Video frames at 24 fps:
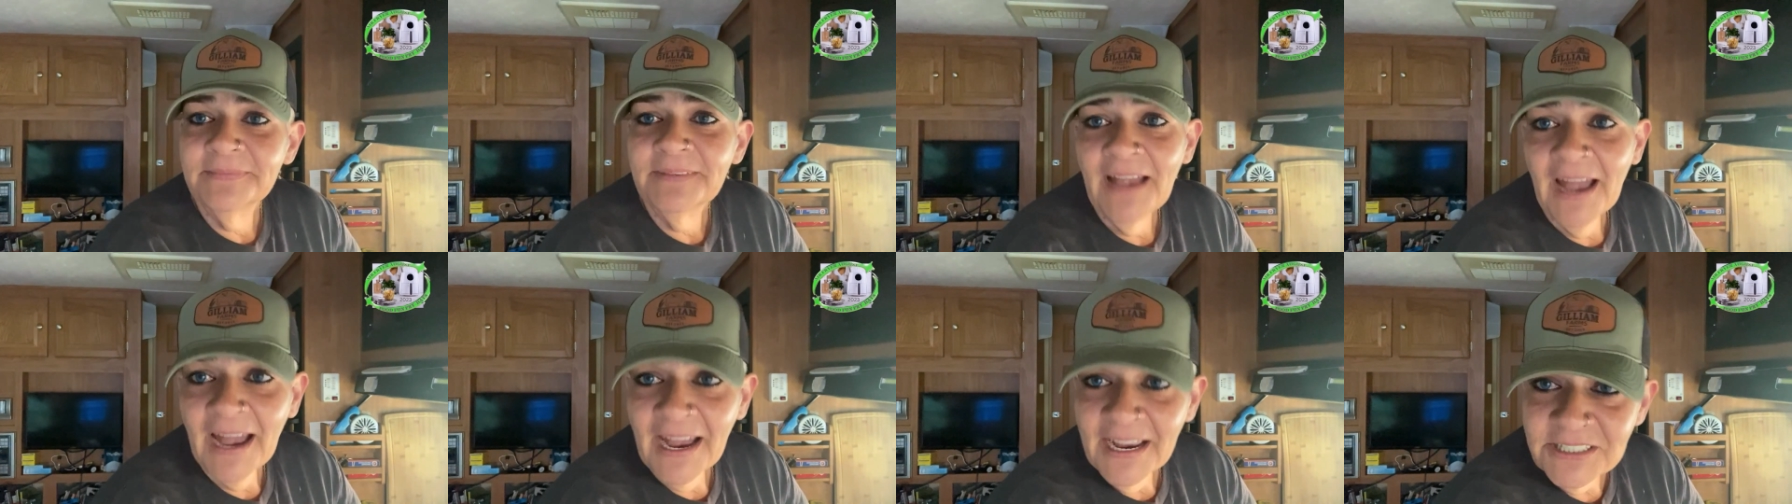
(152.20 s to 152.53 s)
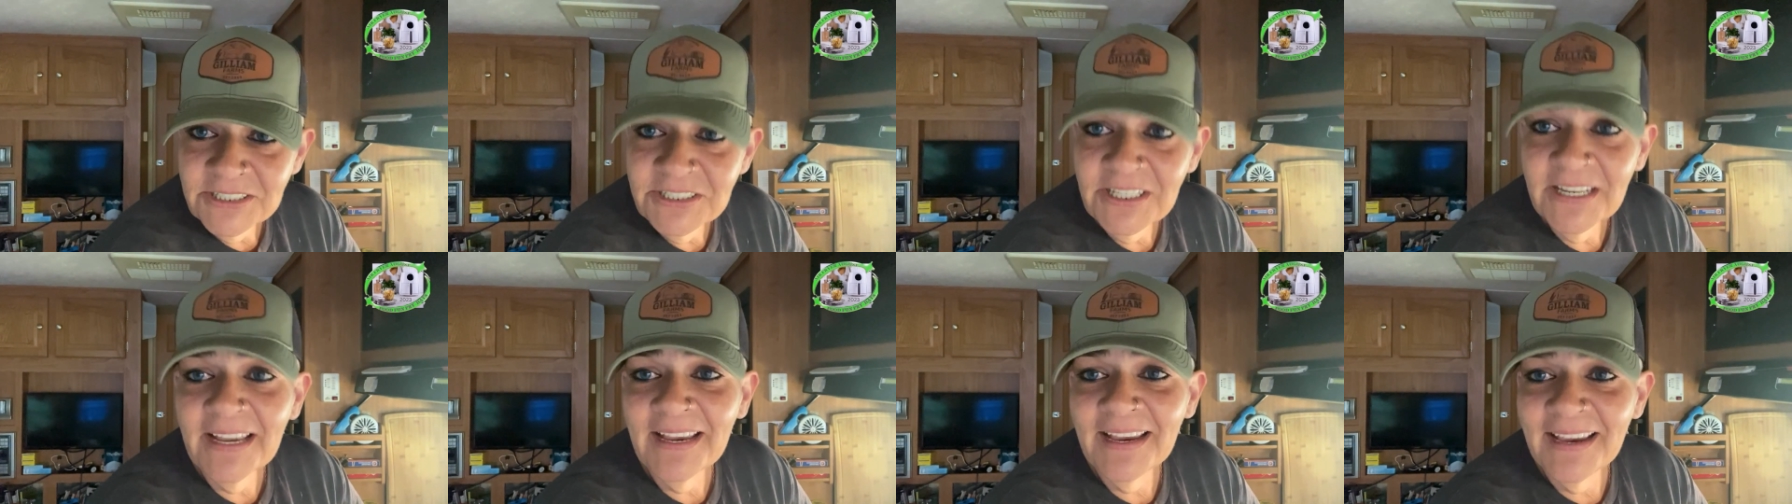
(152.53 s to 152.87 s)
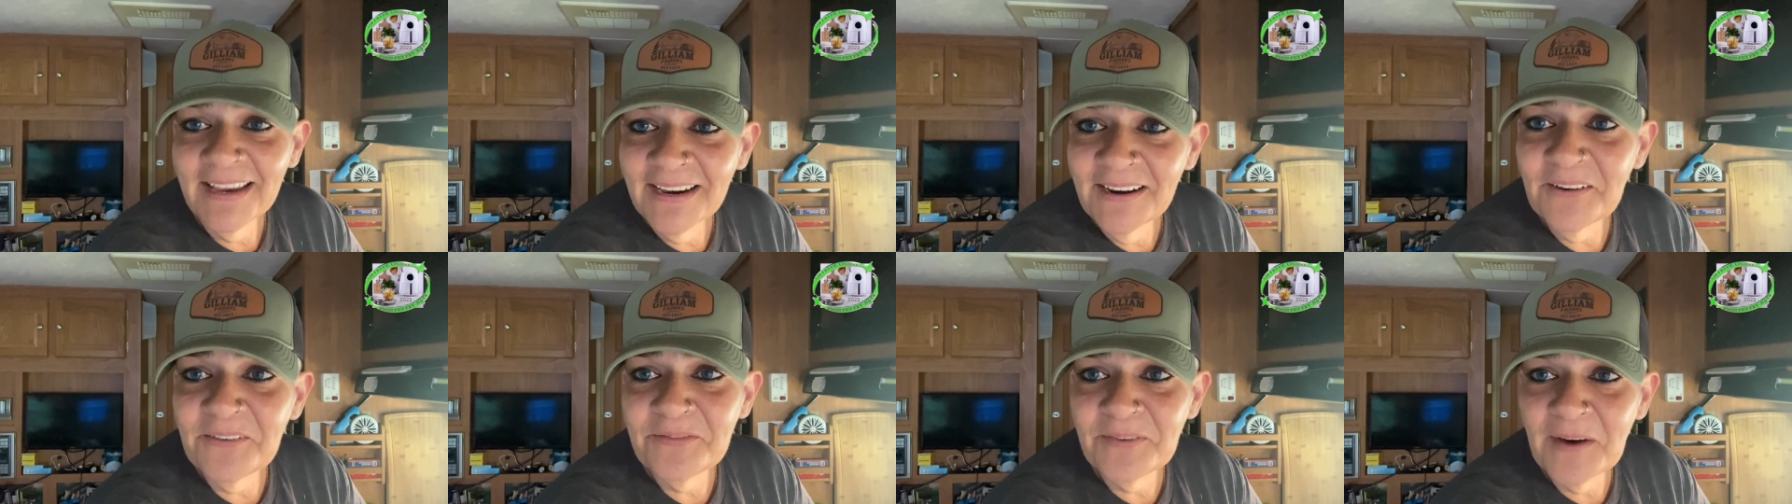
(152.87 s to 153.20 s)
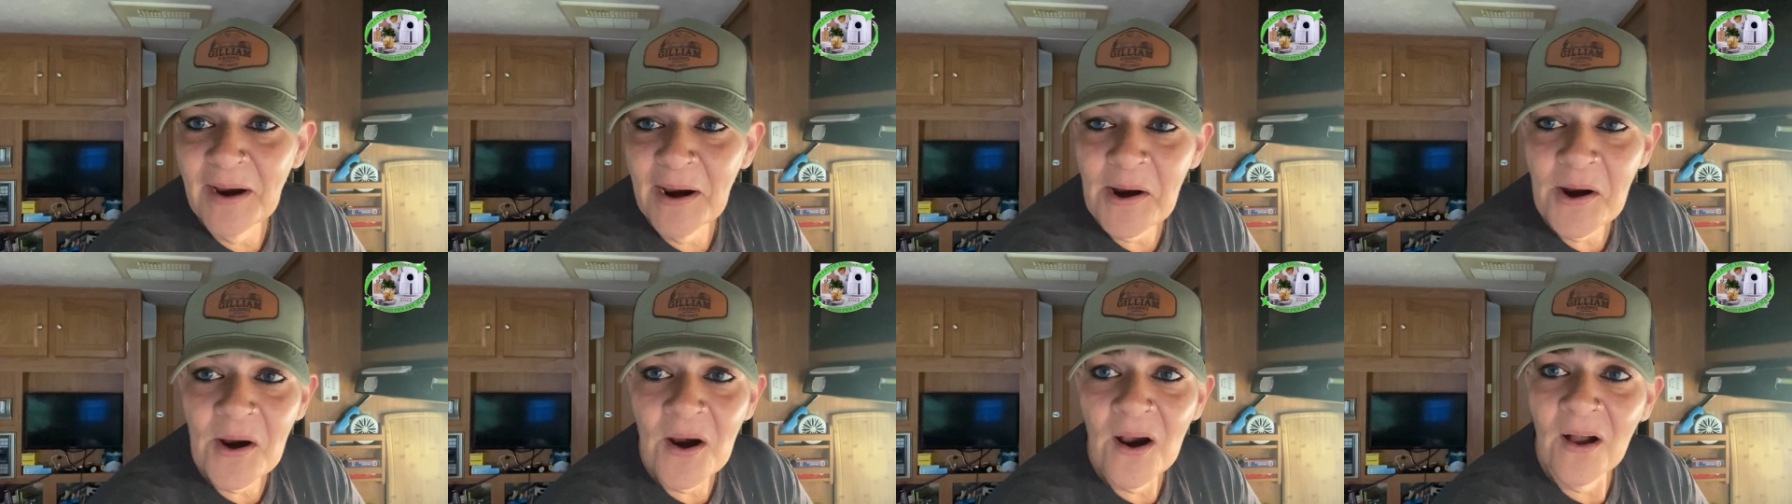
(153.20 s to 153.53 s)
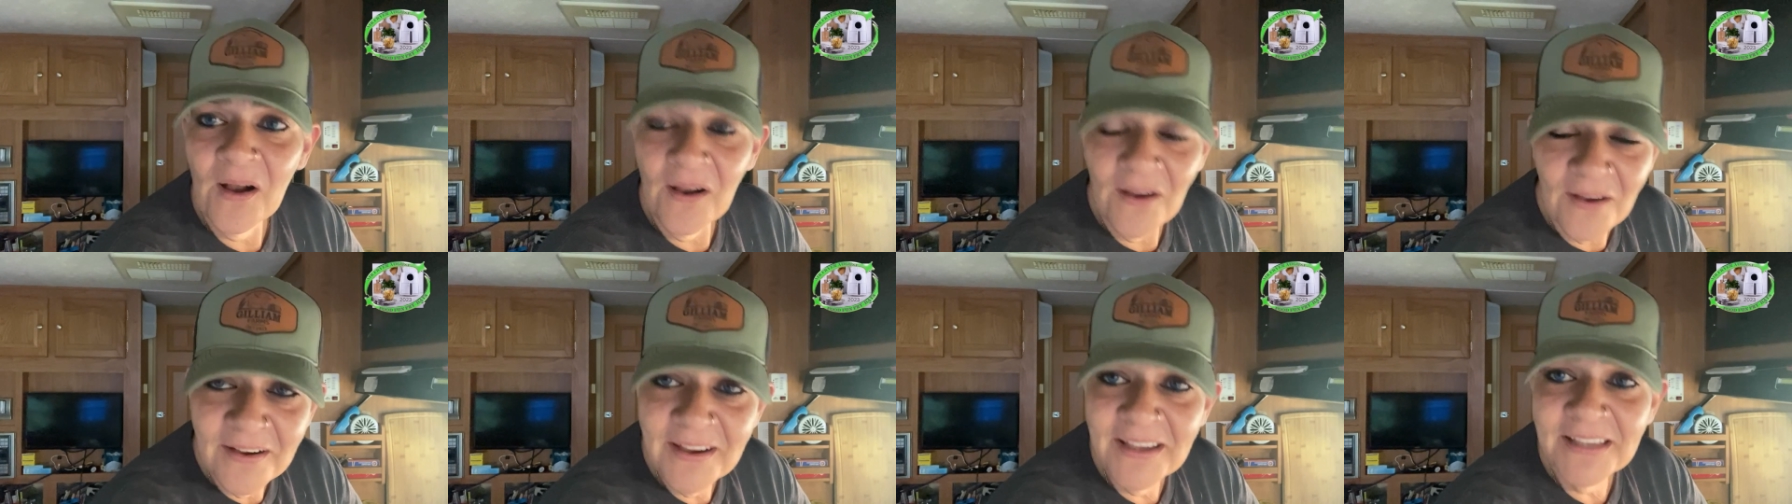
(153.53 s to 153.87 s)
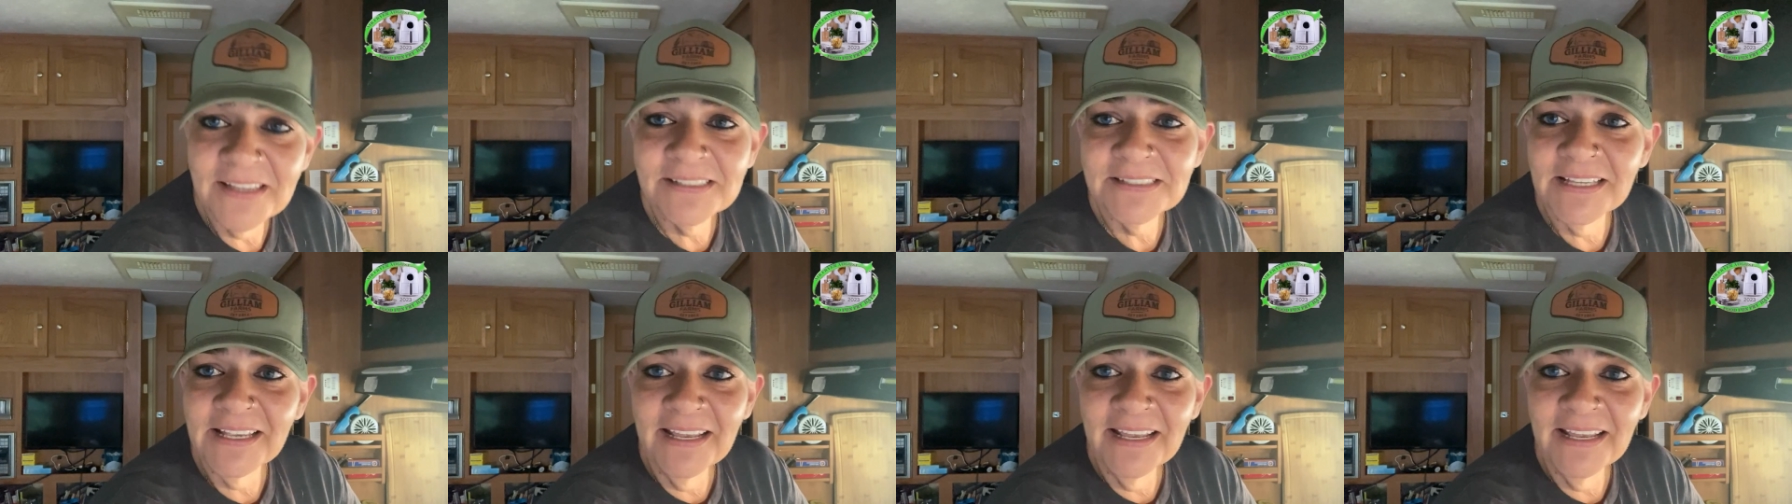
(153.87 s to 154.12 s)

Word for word: hashtag air fryer august